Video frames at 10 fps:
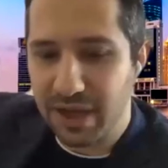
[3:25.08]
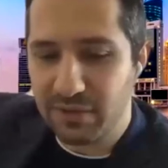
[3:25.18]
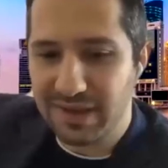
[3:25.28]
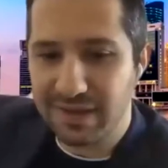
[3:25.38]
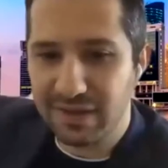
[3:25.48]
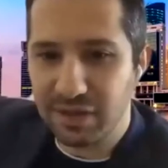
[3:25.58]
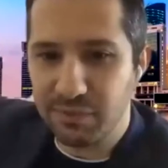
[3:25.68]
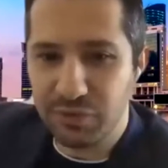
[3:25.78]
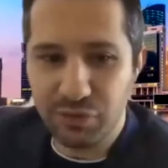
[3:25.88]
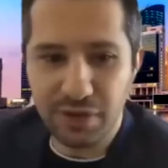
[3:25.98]

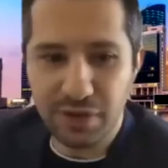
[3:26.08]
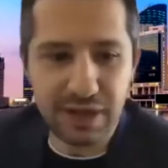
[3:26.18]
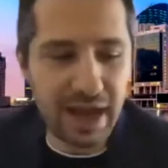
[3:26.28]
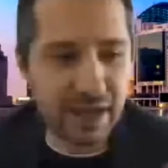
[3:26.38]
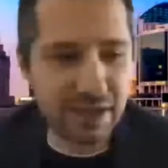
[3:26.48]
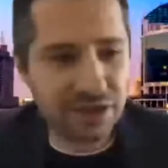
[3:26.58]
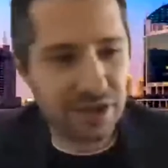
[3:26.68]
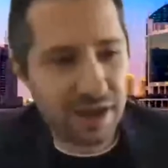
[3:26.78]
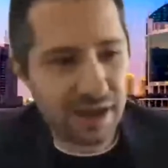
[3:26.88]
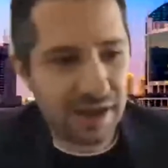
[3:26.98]
ecosystem to the edge
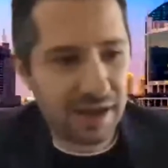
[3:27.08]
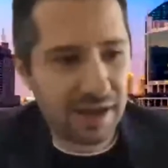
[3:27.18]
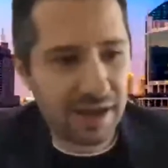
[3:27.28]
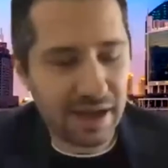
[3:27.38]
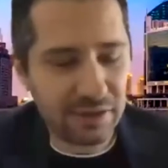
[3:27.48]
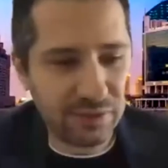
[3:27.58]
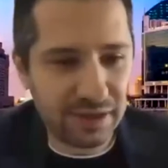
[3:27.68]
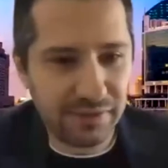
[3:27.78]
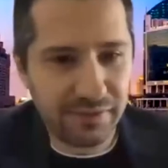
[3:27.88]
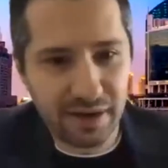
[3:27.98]
and to
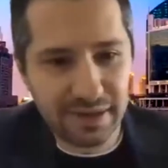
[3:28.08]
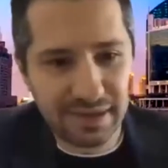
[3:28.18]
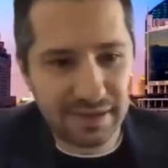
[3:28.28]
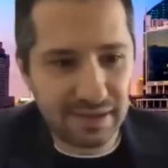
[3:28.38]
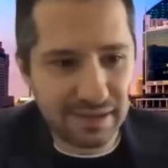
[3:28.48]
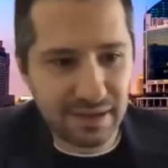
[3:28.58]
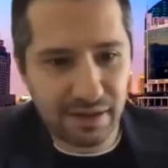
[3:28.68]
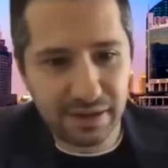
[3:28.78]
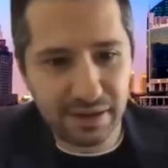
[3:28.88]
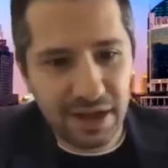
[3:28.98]
the devices side.